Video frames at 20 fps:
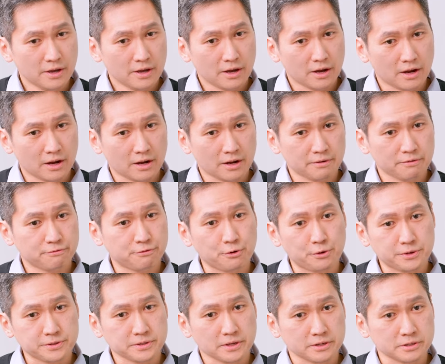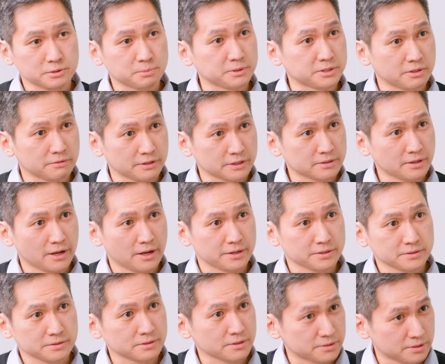focus on specific
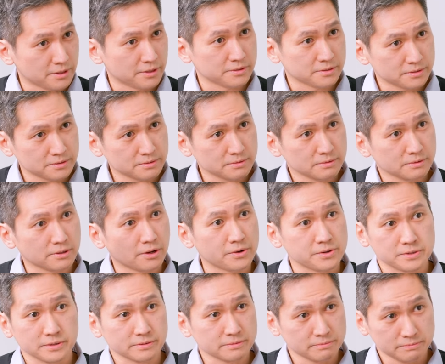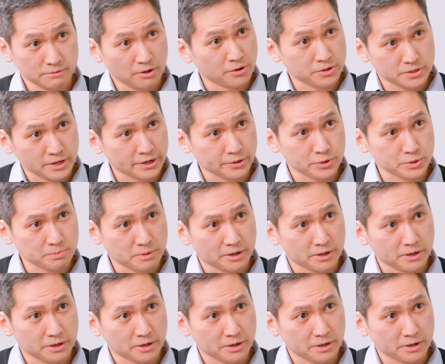tasks such as large language